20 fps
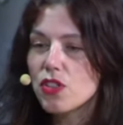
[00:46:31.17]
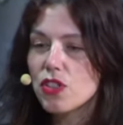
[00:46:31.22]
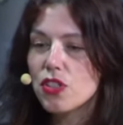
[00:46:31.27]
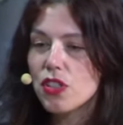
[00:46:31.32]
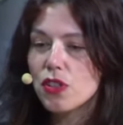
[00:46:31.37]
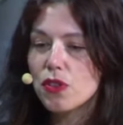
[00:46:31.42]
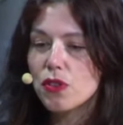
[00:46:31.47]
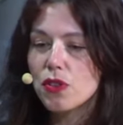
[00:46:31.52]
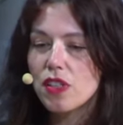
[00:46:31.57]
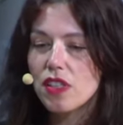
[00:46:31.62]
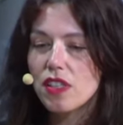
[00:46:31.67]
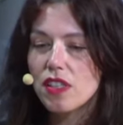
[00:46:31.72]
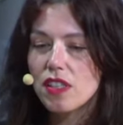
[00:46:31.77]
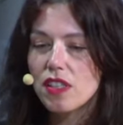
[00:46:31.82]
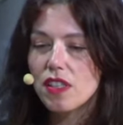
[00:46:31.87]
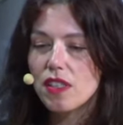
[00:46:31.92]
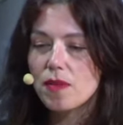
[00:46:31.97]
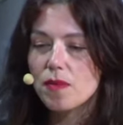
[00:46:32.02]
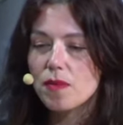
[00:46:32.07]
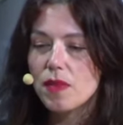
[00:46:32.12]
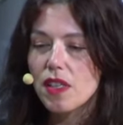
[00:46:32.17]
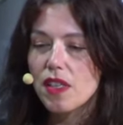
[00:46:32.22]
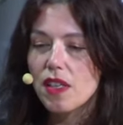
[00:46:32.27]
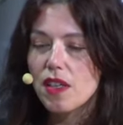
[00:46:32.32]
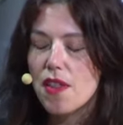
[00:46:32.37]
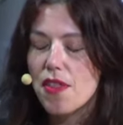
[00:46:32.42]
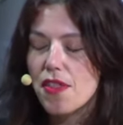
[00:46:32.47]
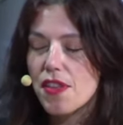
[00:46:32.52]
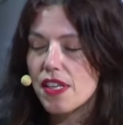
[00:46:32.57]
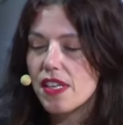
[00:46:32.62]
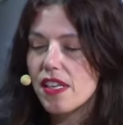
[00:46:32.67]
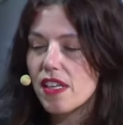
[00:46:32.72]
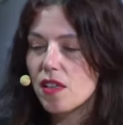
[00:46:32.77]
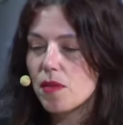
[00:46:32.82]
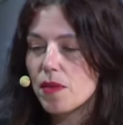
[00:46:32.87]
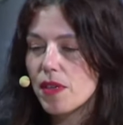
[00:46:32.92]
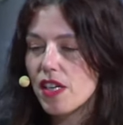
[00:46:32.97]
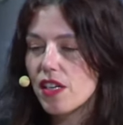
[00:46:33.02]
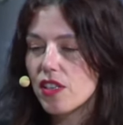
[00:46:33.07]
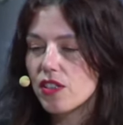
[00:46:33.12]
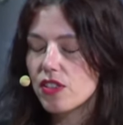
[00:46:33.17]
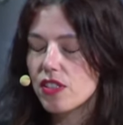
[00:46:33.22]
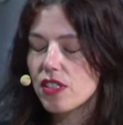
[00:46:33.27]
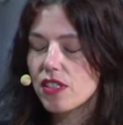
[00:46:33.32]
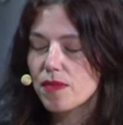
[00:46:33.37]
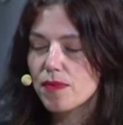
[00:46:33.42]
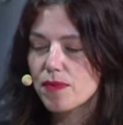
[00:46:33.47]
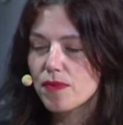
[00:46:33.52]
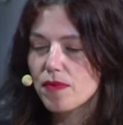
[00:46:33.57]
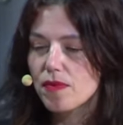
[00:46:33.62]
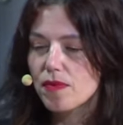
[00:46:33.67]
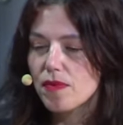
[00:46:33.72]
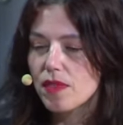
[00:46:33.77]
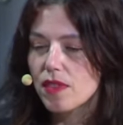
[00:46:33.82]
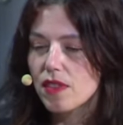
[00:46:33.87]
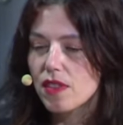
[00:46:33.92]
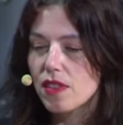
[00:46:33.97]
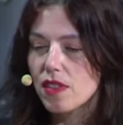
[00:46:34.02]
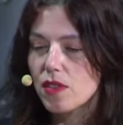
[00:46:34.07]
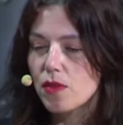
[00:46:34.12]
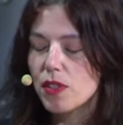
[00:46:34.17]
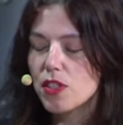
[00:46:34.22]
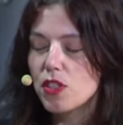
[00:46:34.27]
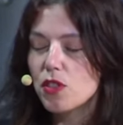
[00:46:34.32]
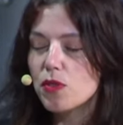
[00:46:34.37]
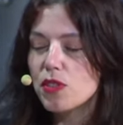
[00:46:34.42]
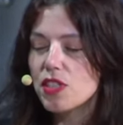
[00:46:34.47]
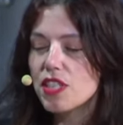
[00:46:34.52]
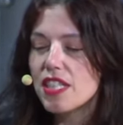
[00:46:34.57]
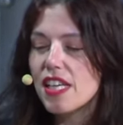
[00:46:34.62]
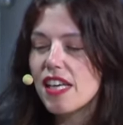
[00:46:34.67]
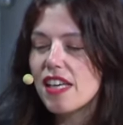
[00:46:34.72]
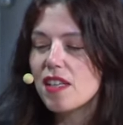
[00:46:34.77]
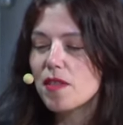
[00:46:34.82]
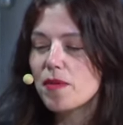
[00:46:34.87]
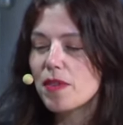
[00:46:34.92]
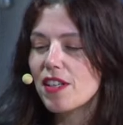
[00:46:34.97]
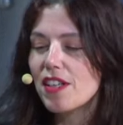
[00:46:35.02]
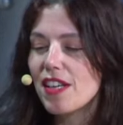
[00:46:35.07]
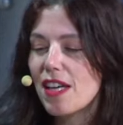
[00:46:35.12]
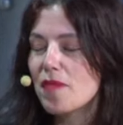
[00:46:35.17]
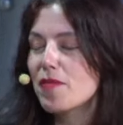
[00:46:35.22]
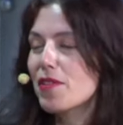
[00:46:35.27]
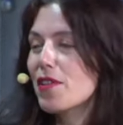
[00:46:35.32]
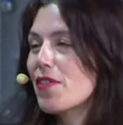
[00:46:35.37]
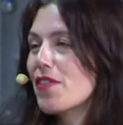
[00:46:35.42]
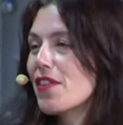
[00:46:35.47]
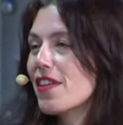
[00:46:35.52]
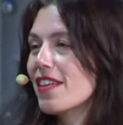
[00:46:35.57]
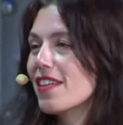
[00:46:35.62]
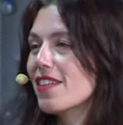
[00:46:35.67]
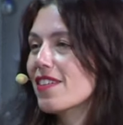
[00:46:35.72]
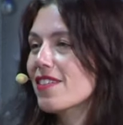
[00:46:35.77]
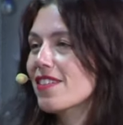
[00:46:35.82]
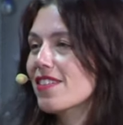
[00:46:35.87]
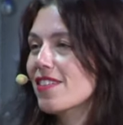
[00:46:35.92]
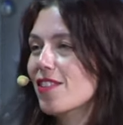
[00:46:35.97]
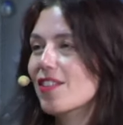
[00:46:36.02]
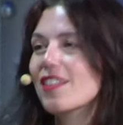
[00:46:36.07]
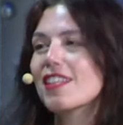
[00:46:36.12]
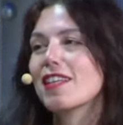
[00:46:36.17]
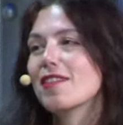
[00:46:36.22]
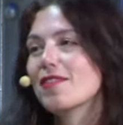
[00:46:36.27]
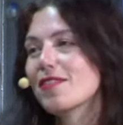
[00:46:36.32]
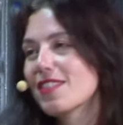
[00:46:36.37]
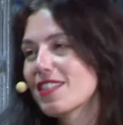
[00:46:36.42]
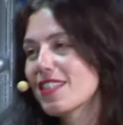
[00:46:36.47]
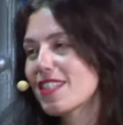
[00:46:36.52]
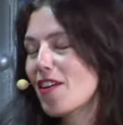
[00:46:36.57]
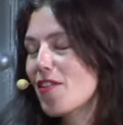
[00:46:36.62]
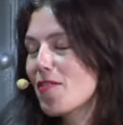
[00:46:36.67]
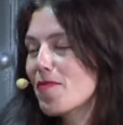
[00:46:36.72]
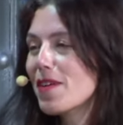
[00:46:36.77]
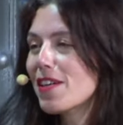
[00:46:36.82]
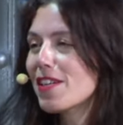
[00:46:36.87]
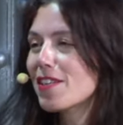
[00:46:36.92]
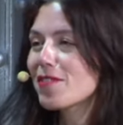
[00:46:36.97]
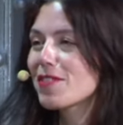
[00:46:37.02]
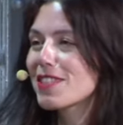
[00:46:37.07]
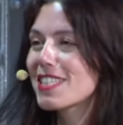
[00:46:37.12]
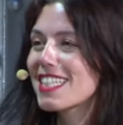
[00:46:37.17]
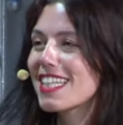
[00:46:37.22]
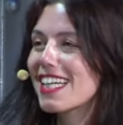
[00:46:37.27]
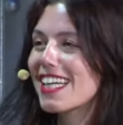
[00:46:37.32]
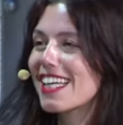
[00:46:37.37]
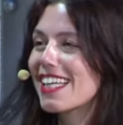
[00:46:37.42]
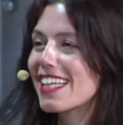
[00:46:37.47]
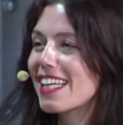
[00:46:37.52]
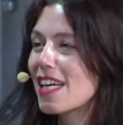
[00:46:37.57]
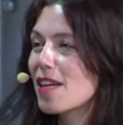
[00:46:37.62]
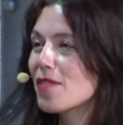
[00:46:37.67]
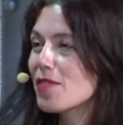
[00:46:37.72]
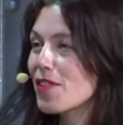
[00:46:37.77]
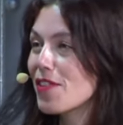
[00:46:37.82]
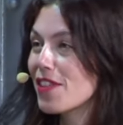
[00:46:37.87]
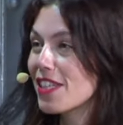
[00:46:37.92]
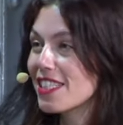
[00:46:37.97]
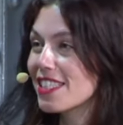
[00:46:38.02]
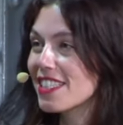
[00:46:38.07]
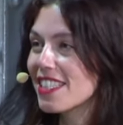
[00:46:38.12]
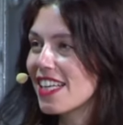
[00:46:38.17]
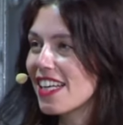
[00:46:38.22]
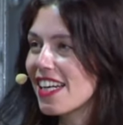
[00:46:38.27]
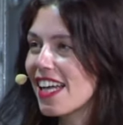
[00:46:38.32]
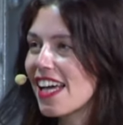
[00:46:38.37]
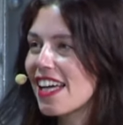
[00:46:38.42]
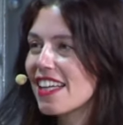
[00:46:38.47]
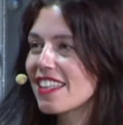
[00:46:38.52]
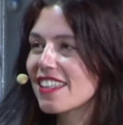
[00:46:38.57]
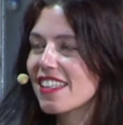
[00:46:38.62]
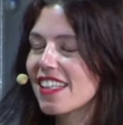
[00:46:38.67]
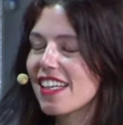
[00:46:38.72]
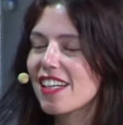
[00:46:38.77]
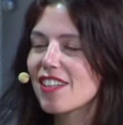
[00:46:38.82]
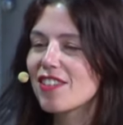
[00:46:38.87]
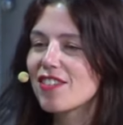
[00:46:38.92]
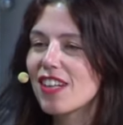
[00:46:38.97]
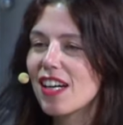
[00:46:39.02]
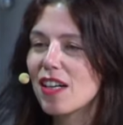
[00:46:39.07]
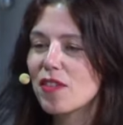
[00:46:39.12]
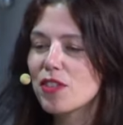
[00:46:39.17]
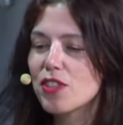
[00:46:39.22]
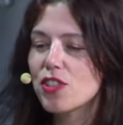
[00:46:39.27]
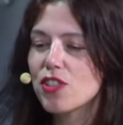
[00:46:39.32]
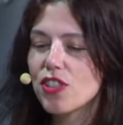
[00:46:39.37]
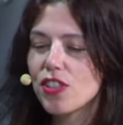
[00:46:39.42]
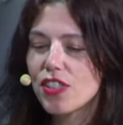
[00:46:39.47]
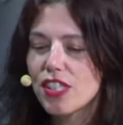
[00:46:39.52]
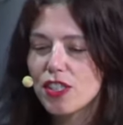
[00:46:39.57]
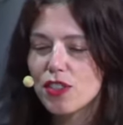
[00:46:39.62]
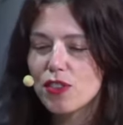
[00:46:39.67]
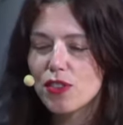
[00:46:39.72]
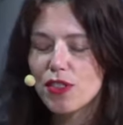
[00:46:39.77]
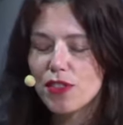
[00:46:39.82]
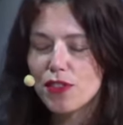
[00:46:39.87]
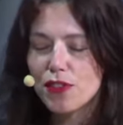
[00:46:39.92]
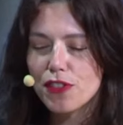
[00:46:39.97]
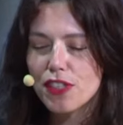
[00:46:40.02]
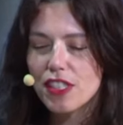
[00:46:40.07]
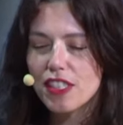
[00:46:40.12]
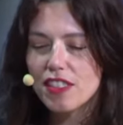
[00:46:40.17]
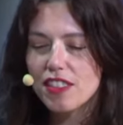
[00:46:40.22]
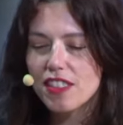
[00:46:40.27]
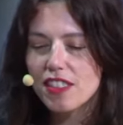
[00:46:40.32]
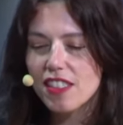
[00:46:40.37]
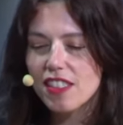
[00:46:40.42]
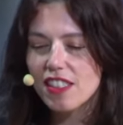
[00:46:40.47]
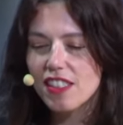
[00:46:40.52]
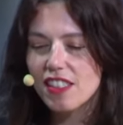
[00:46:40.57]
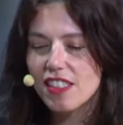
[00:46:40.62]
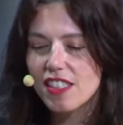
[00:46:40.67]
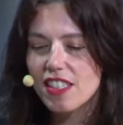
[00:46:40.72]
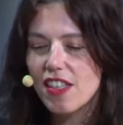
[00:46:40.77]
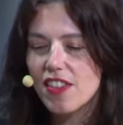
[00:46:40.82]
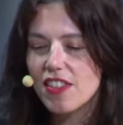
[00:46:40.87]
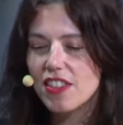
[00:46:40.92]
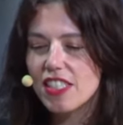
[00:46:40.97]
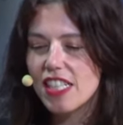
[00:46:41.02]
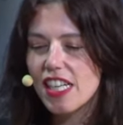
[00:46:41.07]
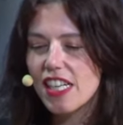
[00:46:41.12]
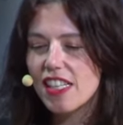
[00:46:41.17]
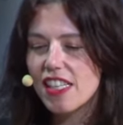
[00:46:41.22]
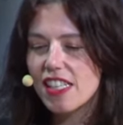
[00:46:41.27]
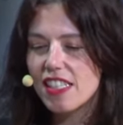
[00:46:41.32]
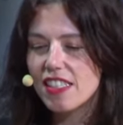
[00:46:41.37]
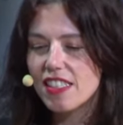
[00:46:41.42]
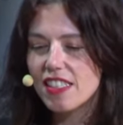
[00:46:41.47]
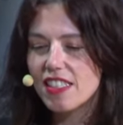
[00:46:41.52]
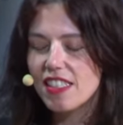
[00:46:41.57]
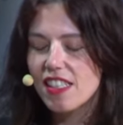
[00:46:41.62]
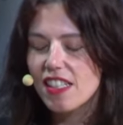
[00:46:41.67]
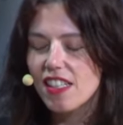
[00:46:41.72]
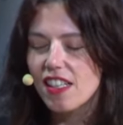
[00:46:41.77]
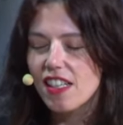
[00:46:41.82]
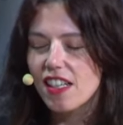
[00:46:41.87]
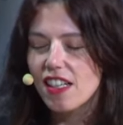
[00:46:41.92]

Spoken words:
So thinking about what you were saying about everything, or even South Park was saying, everything is an ad now. I was talking to a friend the other day that is